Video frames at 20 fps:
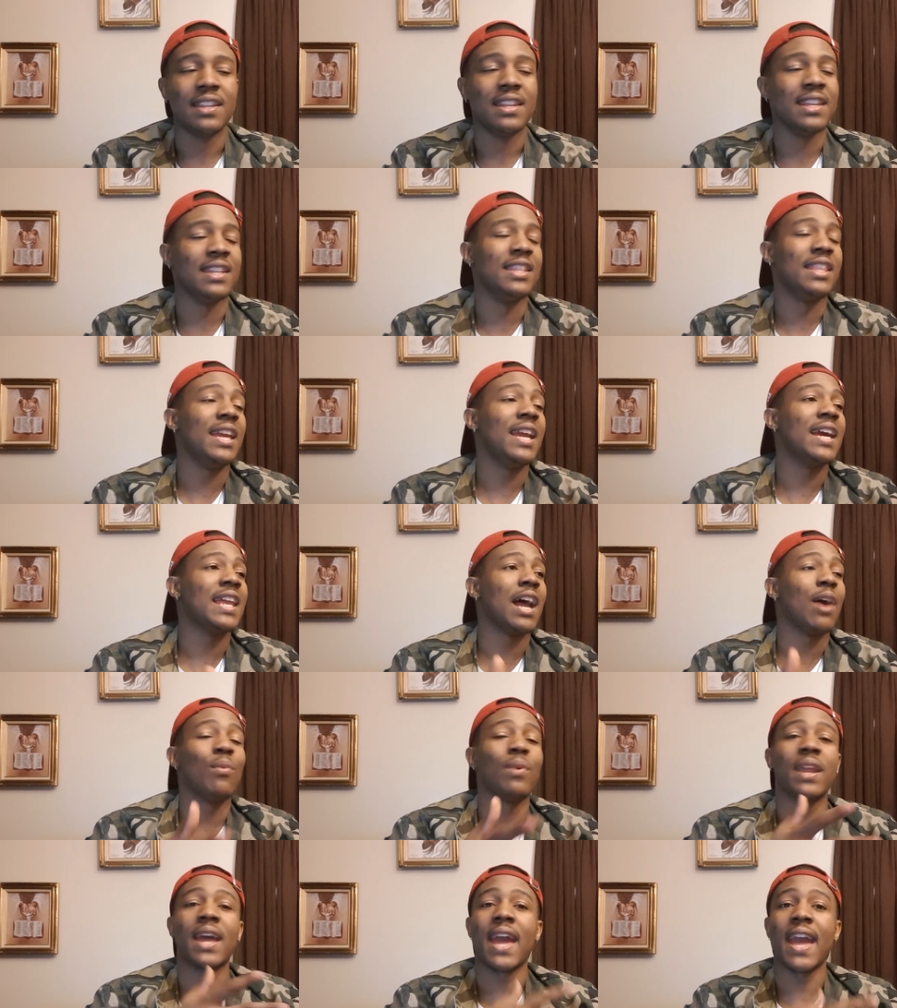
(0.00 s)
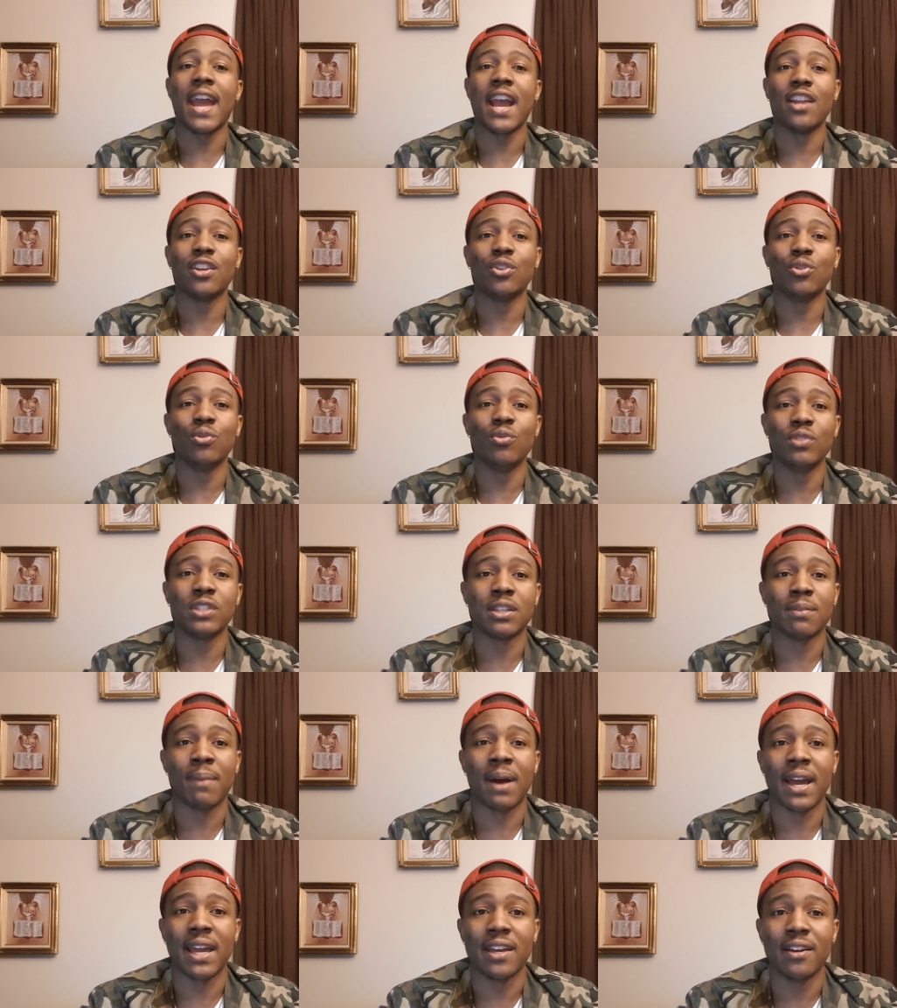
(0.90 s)
Then I would have had dudes
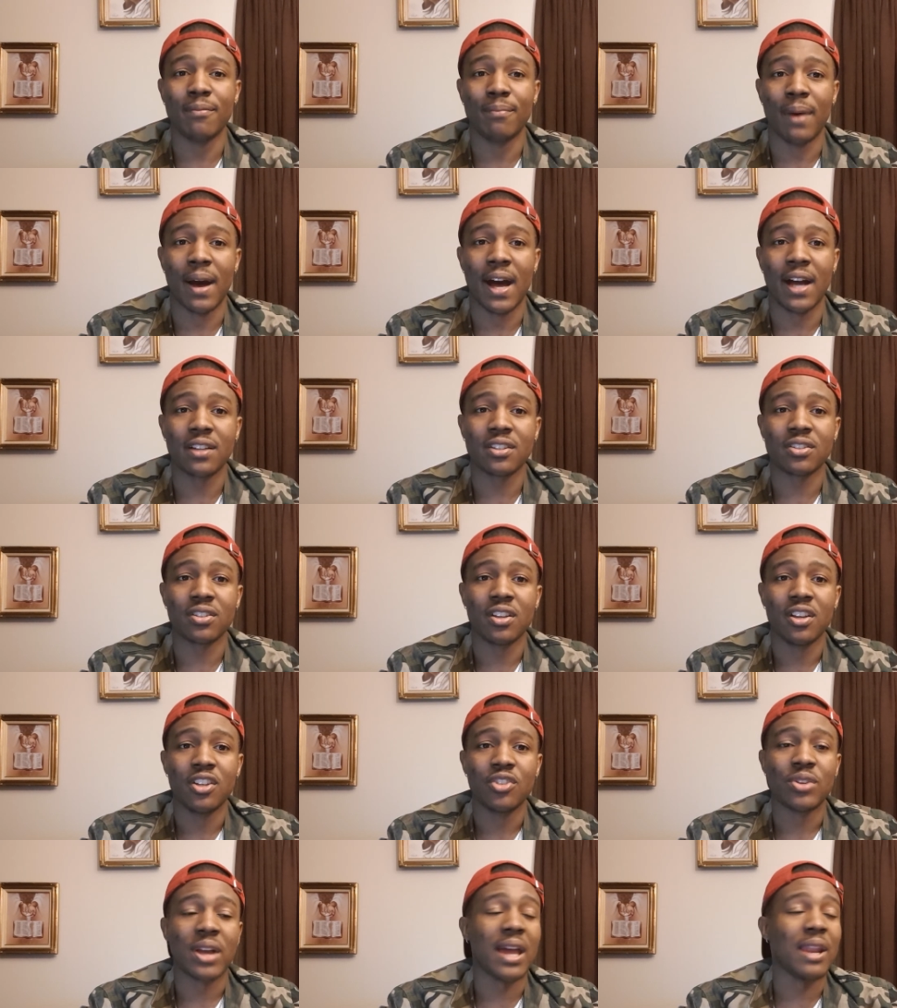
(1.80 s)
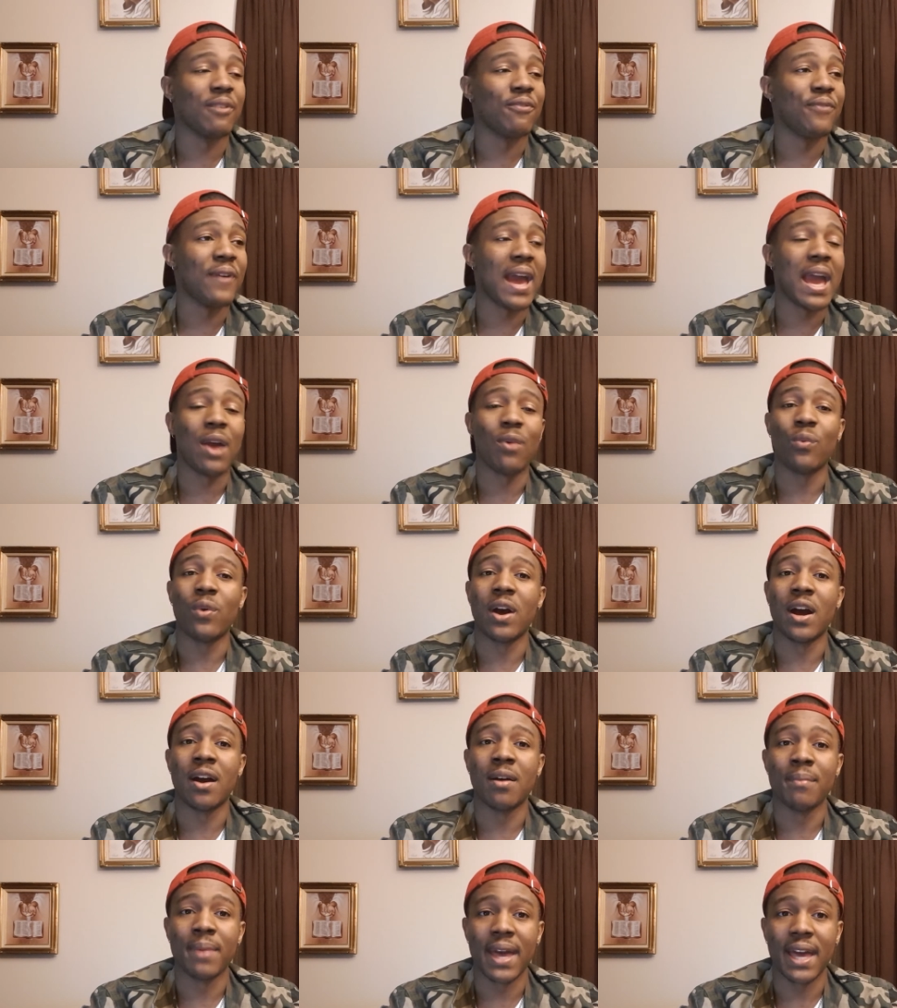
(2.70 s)
in my inbox trying to find where
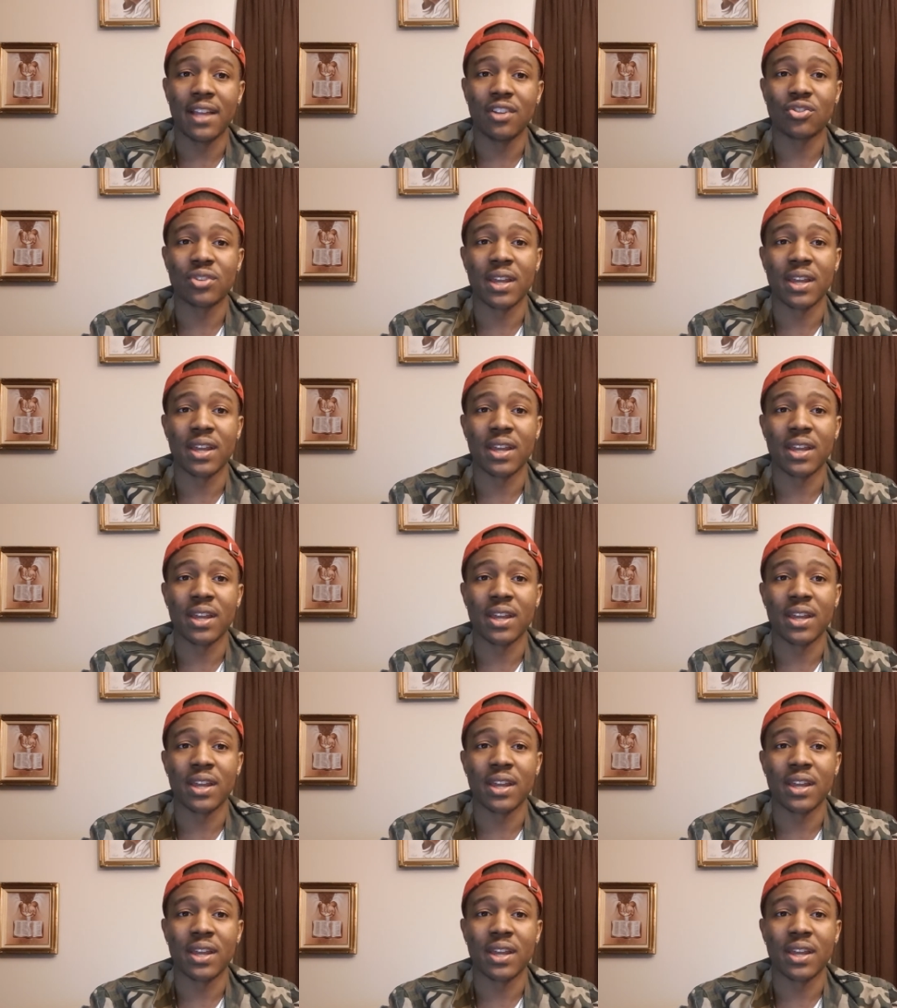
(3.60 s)
I'm at,